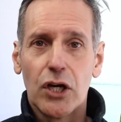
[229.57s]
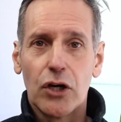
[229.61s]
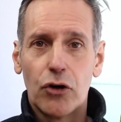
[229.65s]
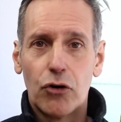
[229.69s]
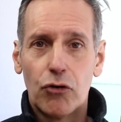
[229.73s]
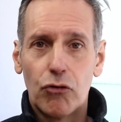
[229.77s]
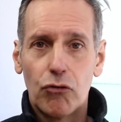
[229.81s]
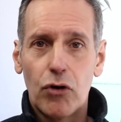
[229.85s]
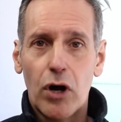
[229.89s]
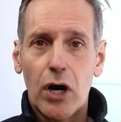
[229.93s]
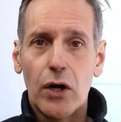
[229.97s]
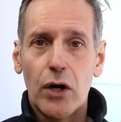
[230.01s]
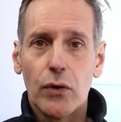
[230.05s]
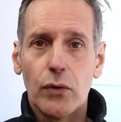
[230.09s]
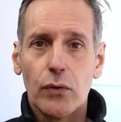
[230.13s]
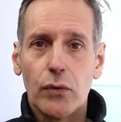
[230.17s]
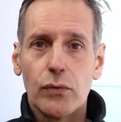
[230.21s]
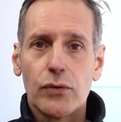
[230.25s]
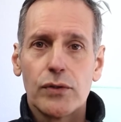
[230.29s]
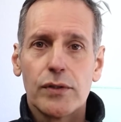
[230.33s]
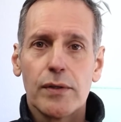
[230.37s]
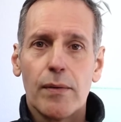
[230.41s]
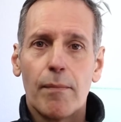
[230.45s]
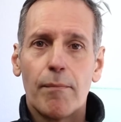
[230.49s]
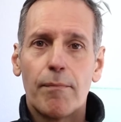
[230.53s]

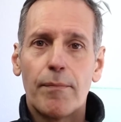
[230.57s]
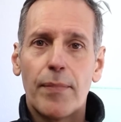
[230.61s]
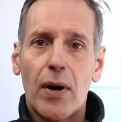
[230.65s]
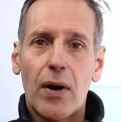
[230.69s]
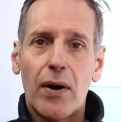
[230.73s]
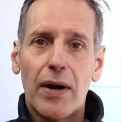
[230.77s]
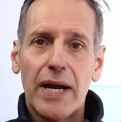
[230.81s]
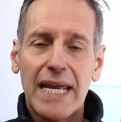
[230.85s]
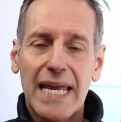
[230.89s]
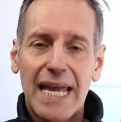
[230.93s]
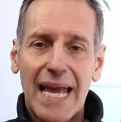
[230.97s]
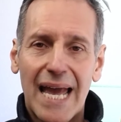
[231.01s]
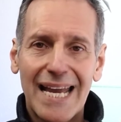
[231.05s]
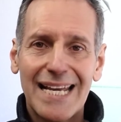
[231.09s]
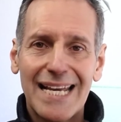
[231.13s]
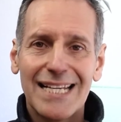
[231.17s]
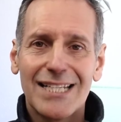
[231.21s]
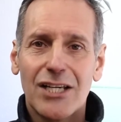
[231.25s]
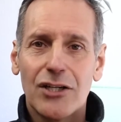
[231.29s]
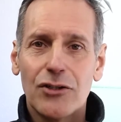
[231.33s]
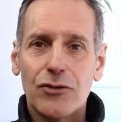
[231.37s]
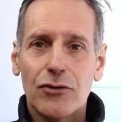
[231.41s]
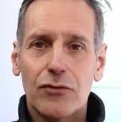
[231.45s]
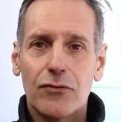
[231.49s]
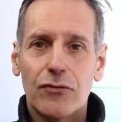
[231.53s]
grows by
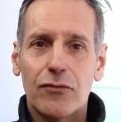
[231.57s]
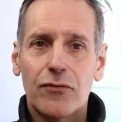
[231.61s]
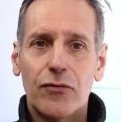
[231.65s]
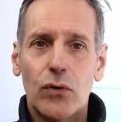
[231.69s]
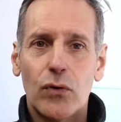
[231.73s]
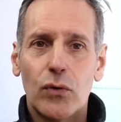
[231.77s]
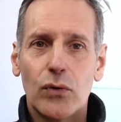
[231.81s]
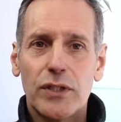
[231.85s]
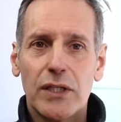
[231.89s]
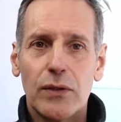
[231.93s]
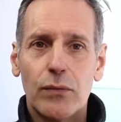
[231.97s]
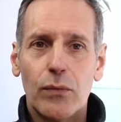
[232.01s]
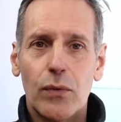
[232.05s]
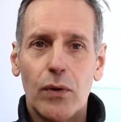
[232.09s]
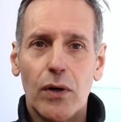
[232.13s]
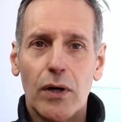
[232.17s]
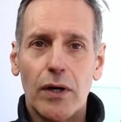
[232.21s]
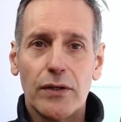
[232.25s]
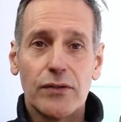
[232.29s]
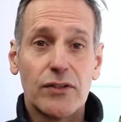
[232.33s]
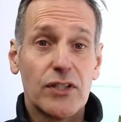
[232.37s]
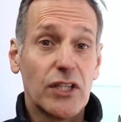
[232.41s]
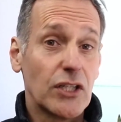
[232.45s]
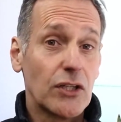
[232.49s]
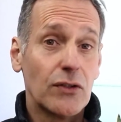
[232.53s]
840
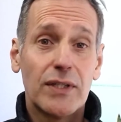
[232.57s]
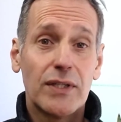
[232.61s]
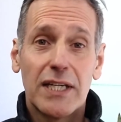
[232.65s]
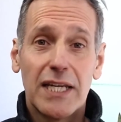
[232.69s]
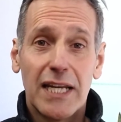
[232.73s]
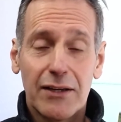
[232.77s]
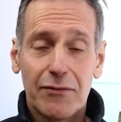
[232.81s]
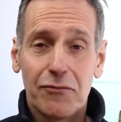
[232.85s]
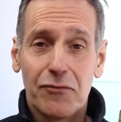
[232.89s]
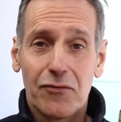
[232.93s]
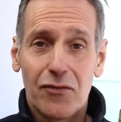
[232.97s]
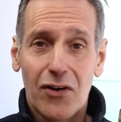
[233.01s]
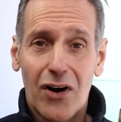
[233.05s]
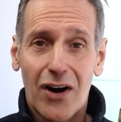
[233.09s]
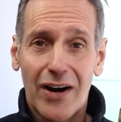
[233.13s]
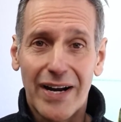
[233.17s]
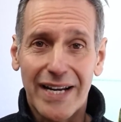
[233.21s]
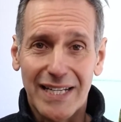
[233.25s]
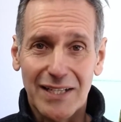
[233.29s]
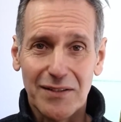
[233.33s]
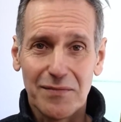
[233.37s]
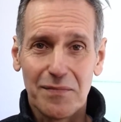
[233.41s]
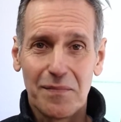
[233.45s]
words that you didn't even write.